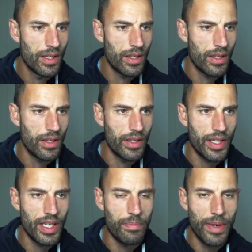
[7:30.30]
on
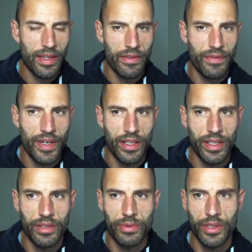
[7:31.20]
any Python file,
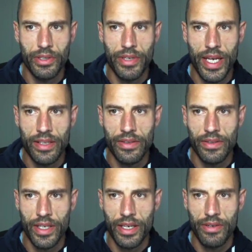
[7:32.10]
it will create
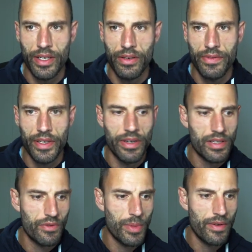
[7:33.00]
a run configuration
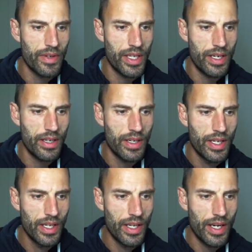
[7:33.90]
for me over here,
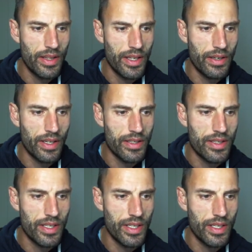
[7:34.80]
and there you can
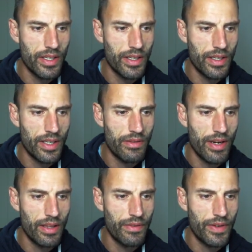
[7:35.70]
see it
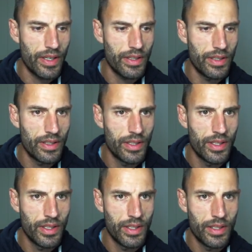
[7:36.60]
ran the file.
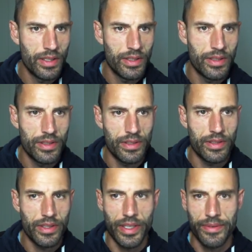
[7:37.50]

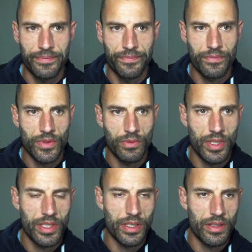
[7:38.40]
Okay.
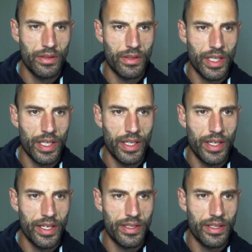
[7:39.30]
Let's just
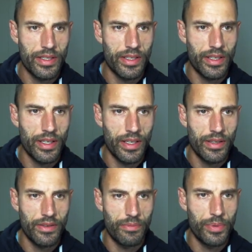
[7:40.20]
nest this
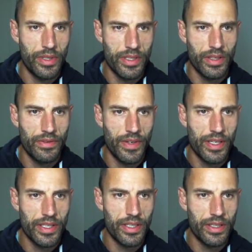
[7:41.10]
put this in a
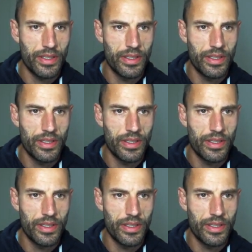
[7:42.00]
function,